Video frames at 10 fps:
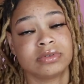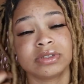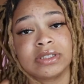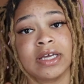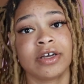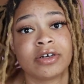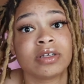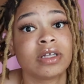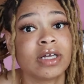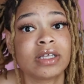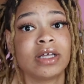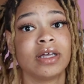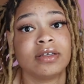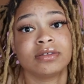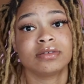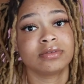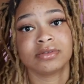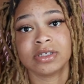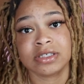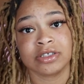stayed curly like that
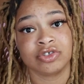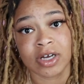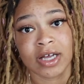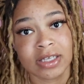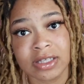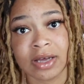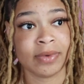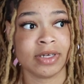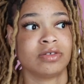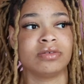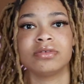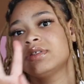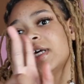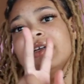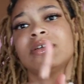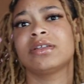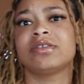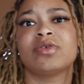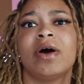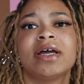because it dried that way
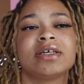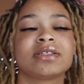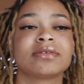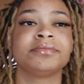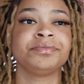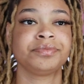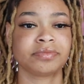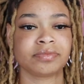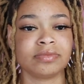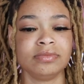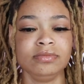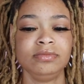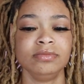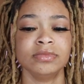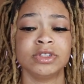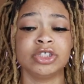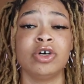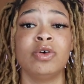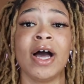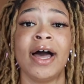technically twice.
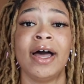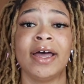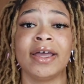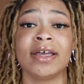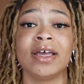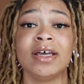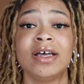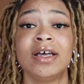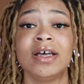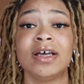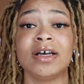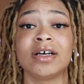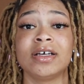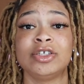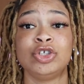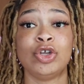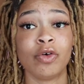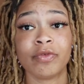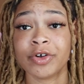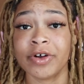So I
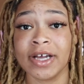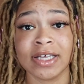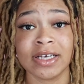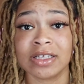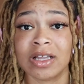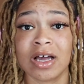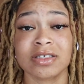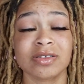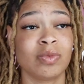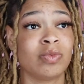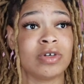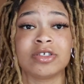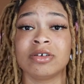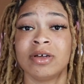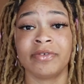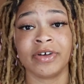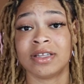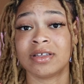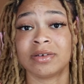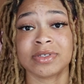don't regret getting locks whatsoever.
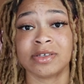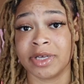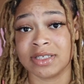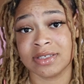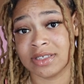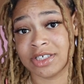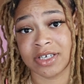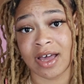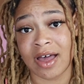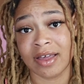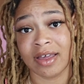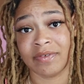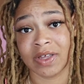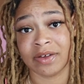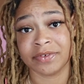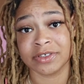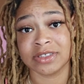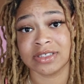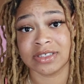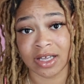I think it was the best decision I have ever
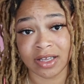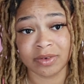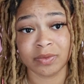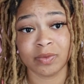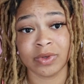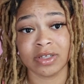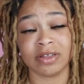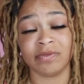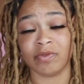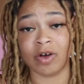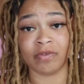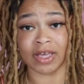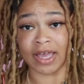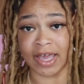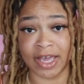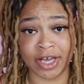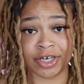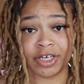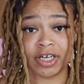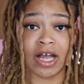done with involving
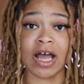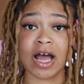hair.